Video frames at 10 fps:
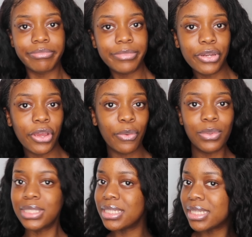you know,
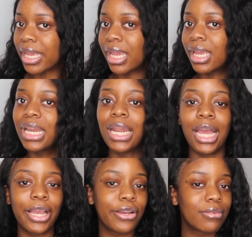what's it saying,
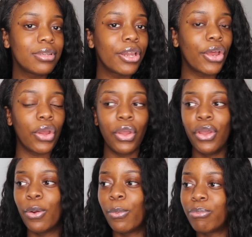like, you know,
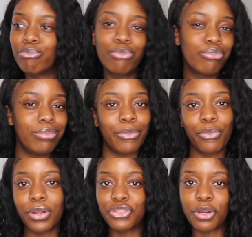
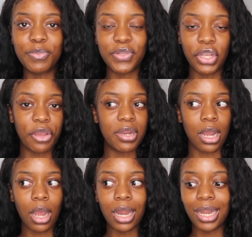what jobs are going. I
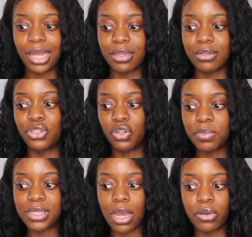can't lie, the jobs
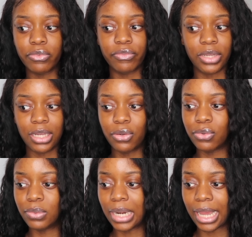sound really
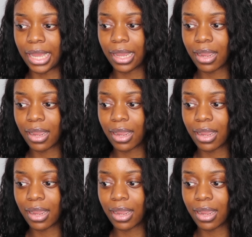cool, like,